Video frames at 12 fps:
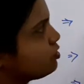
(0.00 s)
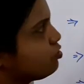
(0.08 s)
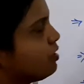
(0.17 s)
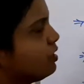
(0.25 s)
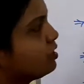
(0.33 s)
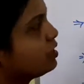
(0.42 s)

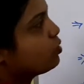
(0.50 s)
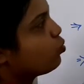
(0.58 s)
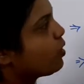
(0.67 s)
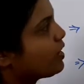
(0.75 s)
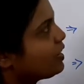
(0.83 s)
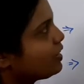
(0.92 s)
3.
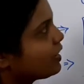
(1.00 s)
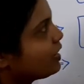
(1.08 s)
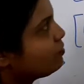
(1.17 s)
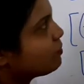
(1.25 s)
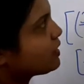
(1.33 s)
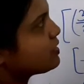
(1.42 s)
Why
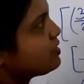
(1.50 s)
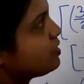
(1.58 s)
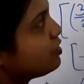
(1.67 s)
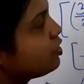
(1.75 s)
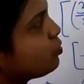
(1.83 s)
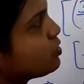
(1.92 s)
again? Because
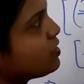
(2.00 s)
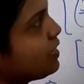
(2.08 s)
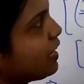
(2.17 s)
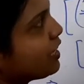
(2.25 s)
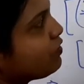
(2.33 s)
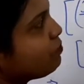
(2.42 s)
here it was a
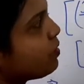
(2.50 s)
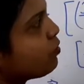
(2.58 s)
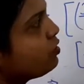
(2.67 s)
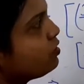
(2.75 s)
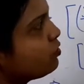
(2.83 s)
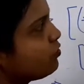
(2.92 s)
negative
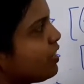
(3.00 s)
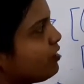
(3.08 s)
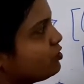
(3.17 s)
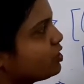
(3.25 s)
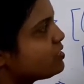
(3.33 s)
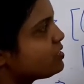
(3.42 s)
power. We have
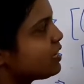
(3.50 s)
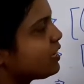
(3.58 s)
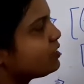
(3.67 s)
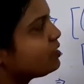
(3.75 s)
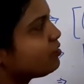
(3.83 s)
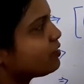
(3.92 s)
just
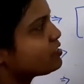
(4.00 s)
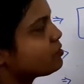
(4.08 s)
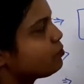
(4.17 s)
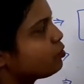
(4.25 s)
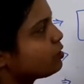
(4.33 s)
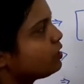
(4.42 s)
taken the
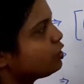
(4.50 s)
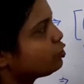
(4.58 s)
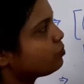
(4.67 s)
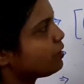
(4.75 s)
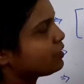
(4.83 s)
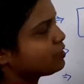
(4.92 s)
reciprocal to
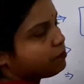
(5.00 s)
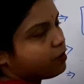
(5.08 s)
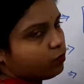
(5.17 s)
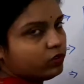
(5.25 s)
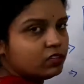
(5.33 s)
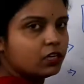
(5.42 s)
make the
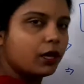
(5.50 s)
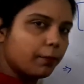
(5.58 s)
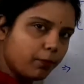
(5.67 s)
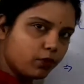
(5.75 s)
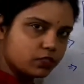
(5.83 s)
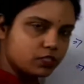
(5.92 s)
power
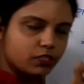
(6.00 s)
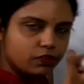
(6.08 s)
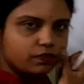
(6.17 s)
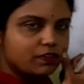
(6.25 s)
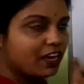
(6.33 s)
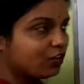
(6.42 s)

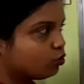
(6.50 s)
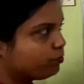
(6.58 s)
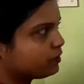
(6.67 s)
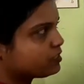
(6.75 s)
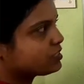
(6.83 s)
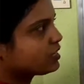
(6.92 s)
positive. I hope
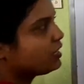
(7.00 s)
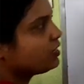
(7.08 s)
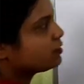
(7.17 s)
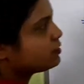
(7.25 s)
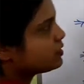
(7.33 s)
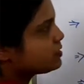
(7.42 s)
it's
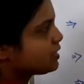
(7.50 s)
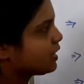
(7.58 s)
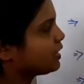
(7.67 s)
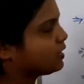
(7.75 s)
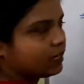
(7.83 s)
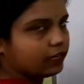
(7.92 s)
clear, the
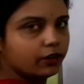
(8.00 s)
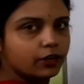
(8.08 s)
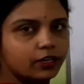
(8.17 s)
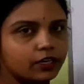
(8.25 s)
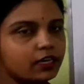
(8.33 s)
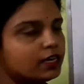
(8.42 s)
second line.
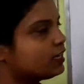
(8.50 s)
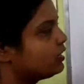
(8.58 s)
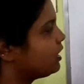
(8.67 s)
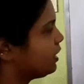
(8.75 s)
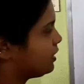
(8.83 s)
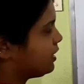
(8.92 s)

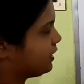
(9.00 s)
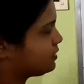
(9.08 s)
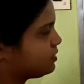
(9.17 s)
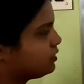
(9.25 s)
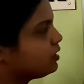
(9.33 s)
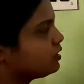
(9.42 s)
Now, next,
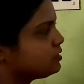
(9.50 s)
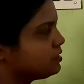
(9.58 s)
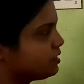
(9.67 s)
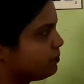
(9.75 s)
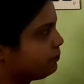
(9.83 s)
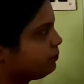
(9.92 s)
the third
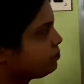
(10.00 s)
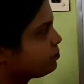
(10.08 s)
step.